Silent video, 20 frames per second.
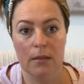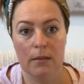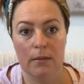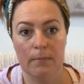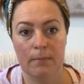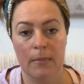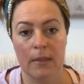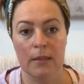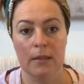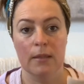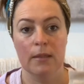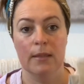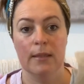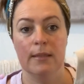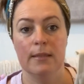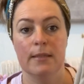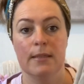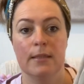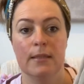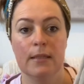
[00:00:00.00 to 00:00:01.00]

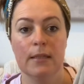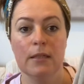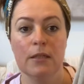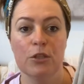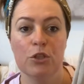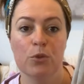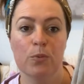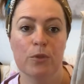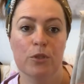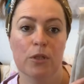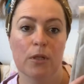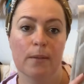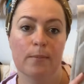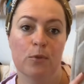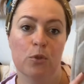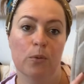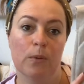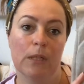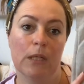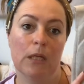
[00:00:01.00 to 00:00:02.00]
monthly stitch, which
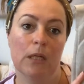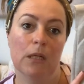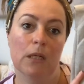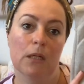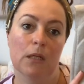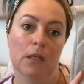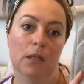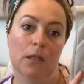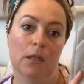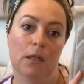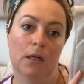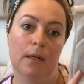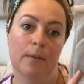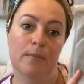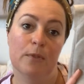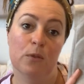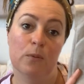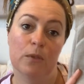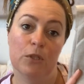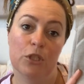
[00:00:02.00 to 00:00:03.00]
I'm
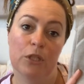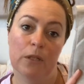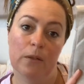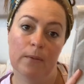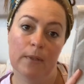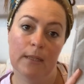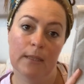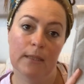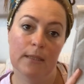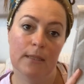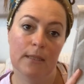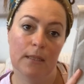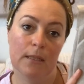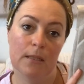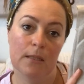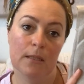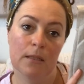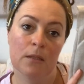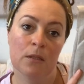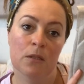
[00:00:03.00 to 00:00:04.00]
switching around the
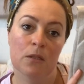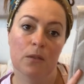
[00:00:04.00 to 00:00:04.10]
season.